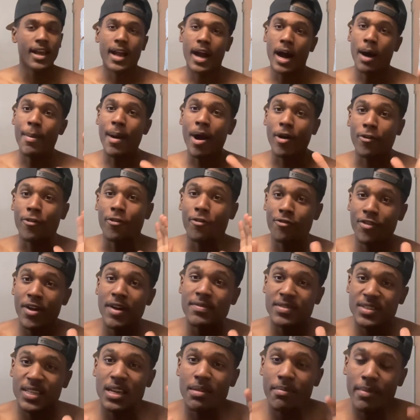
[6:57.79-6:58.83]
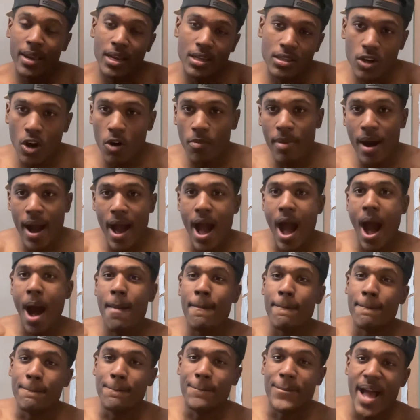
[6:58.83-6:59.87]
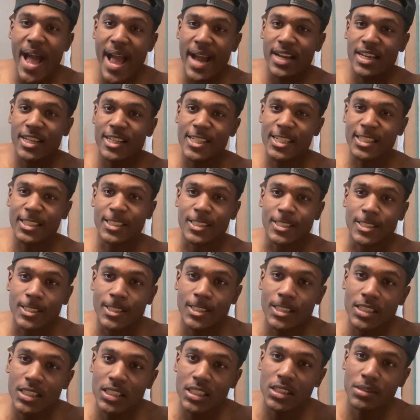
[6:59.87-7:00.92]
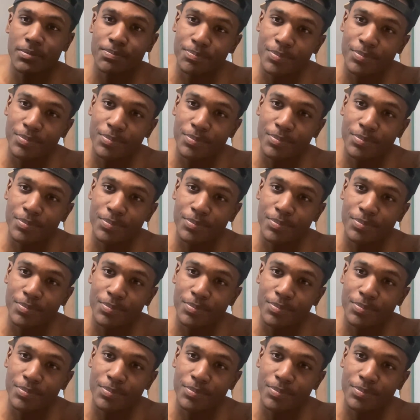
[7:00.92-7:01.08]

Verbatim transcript: About 15 minutes go by, I'm back at the same